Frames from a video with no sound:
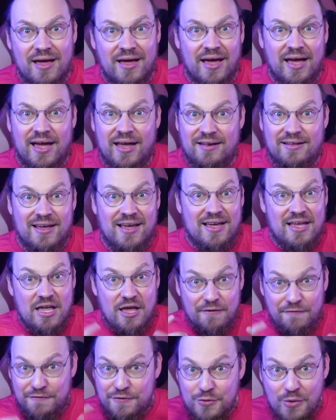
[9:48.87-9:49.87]
and
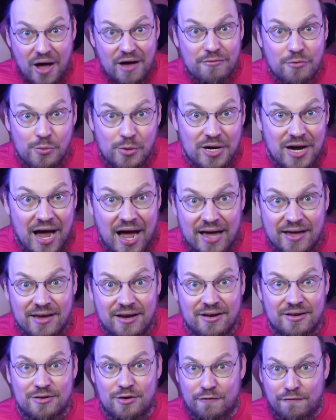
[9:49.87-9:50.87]
if you ever want to
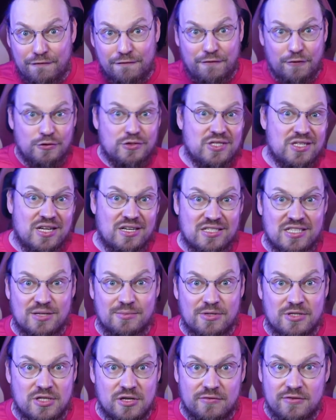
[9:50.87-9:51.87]
hire your first
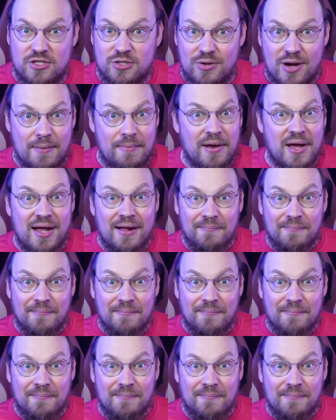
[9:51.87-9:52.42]
customer service rep,